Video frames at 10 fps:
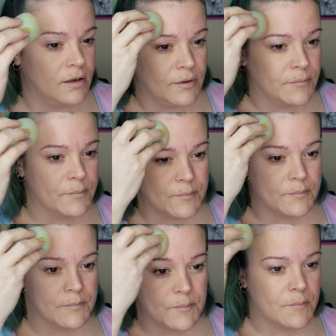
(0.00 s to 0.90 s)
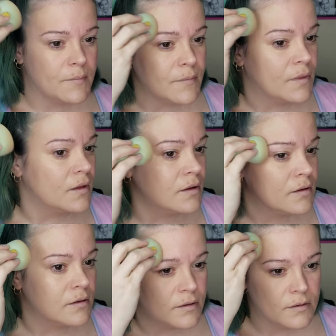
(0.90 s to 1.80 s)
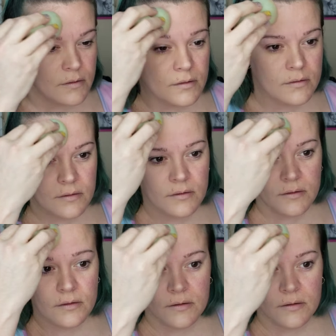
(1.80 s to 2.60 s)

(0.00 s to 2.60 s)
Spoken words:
Nothing is said.